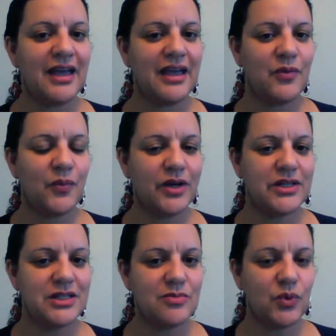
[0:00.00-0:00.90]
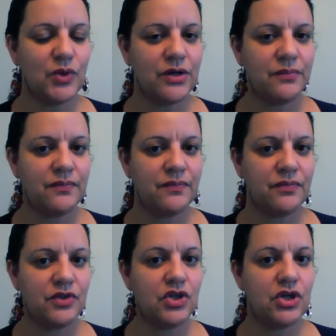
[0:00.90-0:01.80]
And once more,
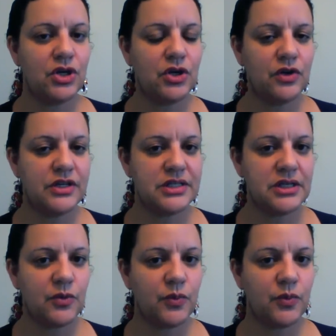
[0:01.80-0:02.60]
noticing